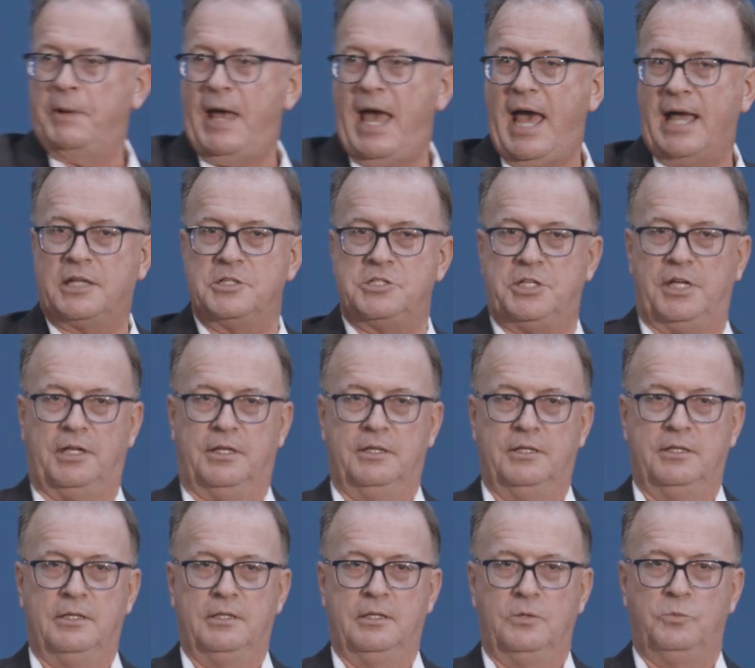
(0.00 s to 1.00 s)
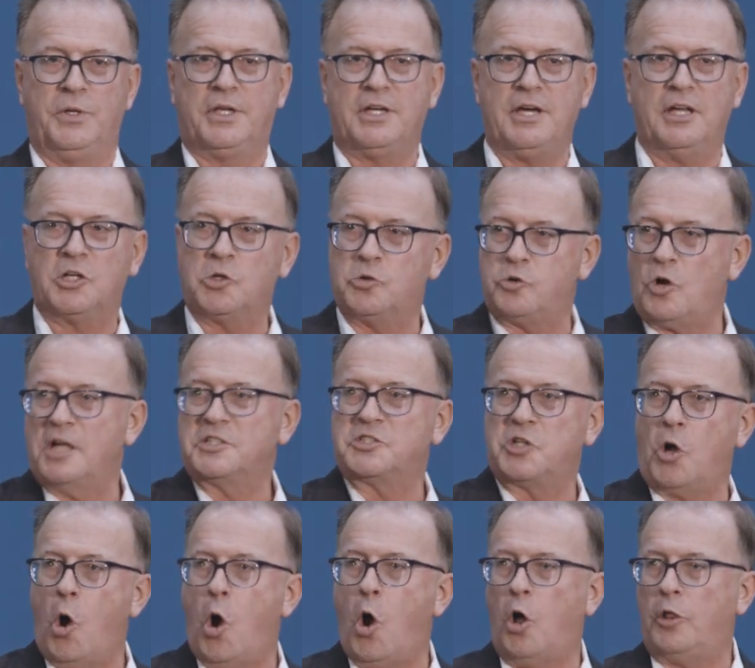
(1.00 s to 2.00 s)
packaging. We cut
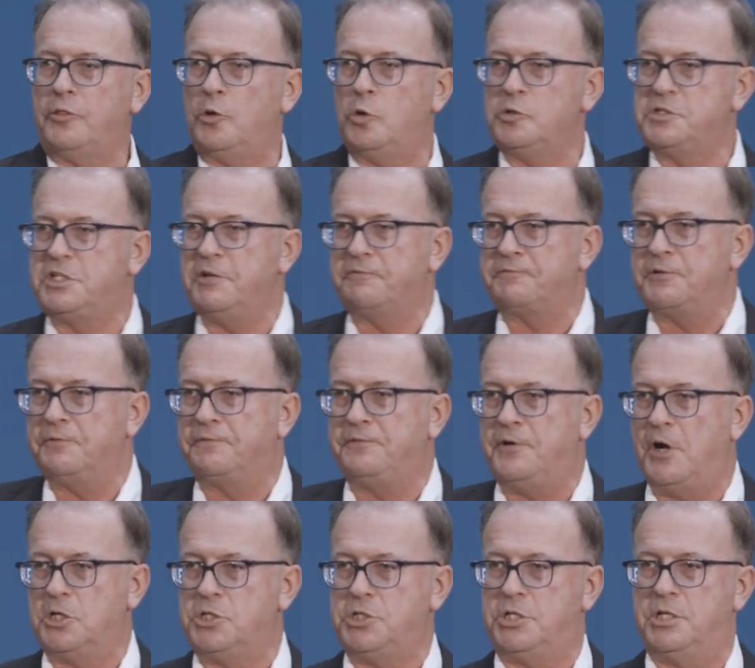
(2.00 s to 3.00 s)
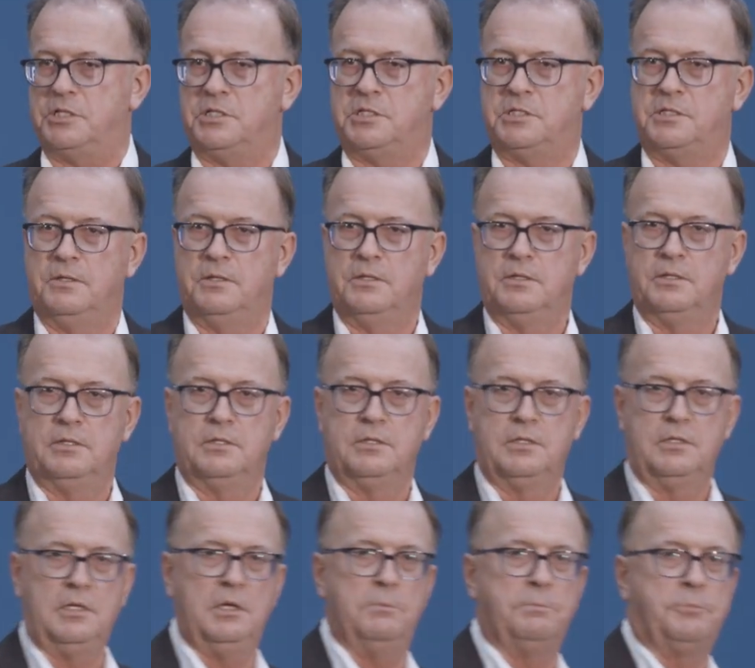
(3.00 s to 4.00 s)
across all those different functions.
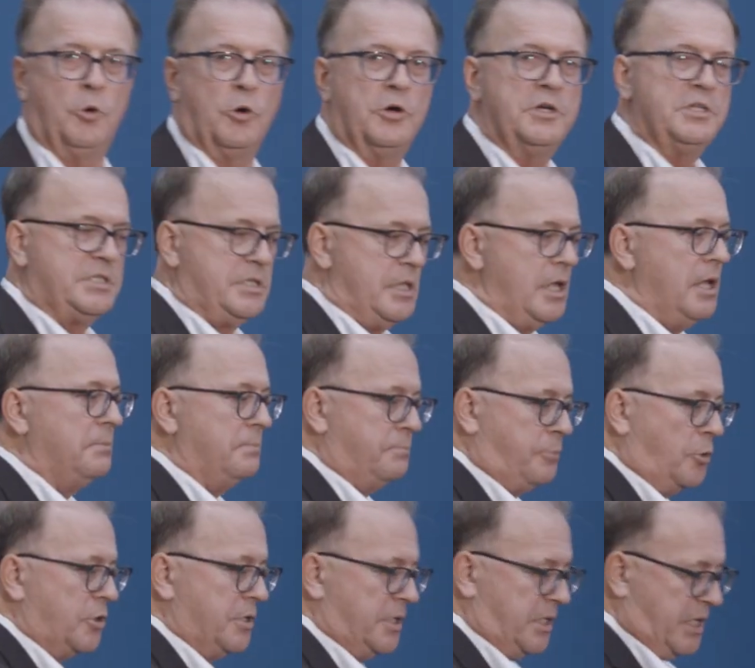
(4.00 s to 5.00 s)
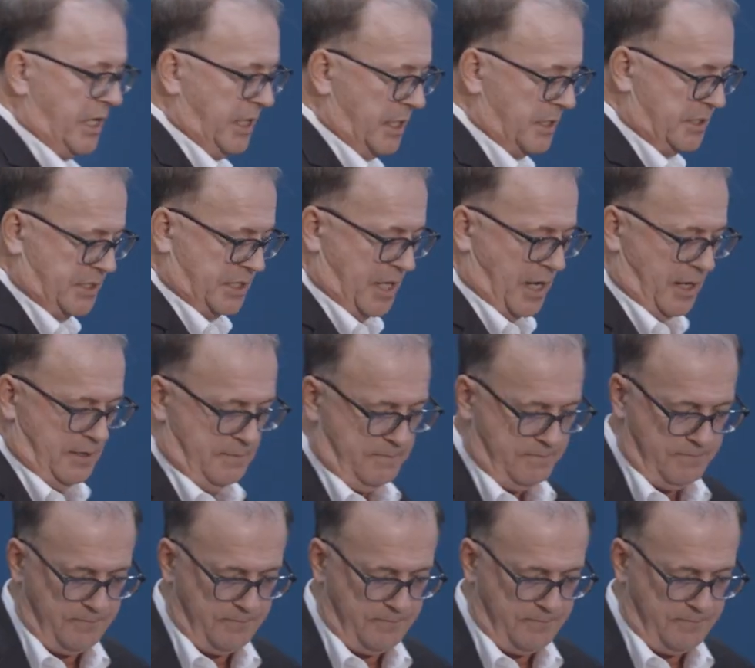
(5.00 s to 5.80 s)
important key insight.